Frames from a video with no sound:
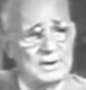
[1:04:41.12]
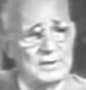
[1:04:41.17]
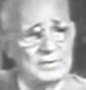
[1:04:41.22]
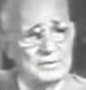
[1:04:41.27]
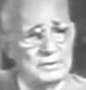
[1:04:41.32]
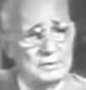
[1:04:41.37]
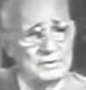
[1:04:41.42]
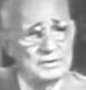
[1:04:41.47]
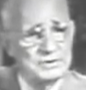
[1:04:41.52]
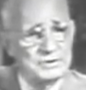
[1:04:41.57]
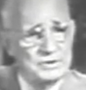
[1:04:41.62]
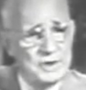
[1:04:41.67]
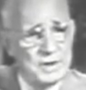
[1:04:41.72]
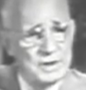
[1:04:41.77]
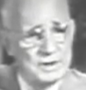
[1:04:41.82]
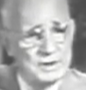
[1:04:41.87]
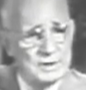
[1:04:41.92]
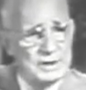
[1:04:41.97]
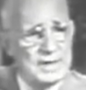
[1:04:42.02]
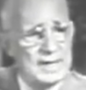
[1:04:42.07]
through
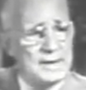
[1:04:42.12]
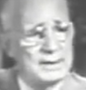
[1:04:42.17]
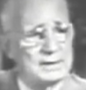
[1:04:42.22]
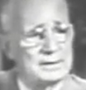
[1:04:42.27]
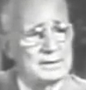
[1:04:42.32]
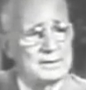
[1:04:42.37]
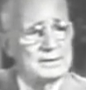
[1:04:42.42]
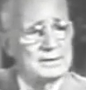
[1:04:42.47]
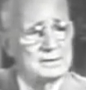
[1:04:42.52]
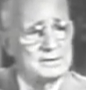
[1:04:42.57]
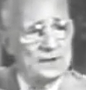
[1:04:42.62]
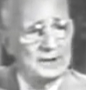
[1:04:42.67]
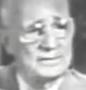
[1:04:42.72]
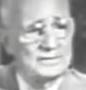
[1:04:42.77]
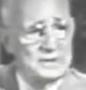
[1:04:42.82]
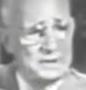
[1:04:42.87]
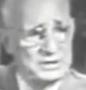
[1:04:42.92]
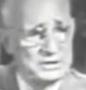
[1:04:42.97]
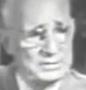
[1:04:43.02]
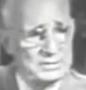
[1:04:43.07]
struggle and
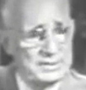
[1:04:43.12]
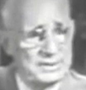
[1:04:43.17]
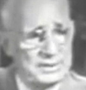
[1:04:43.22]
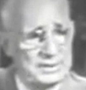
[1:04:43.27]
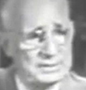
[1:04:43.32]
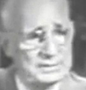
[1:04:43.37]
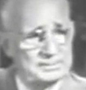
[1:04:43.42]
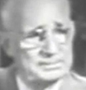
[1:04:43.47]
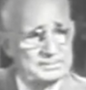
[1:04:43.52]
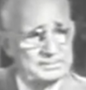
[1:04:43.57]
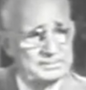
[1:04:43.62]
self-discipline.